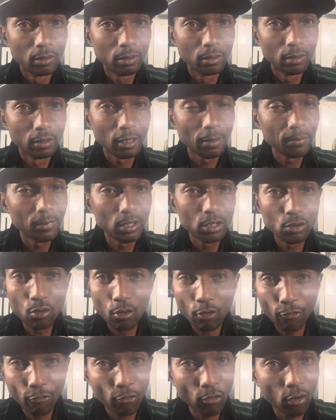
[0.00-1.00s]
That means you'll
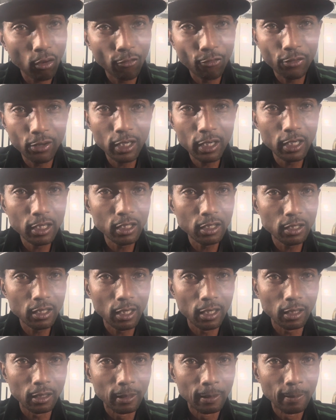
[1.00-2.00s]
fall for
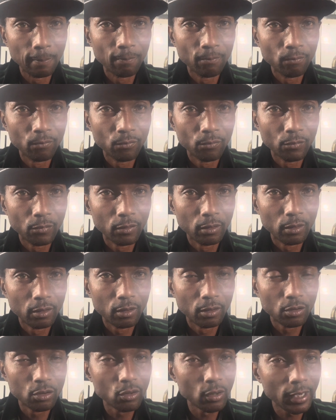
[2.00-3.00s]
anything.
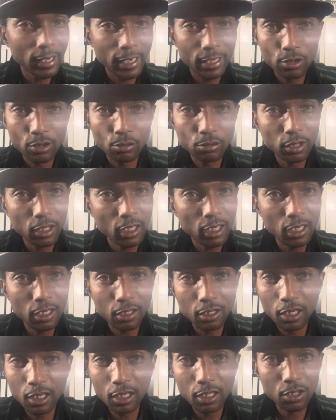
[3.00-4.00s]
You'll have your kid
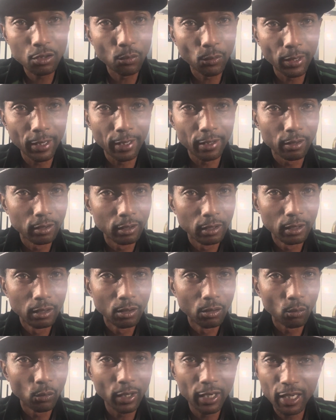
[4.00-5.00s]
anywhere
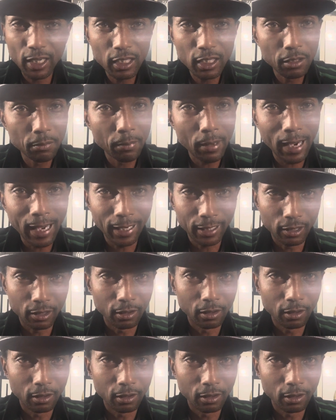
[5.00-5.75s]
with anybody.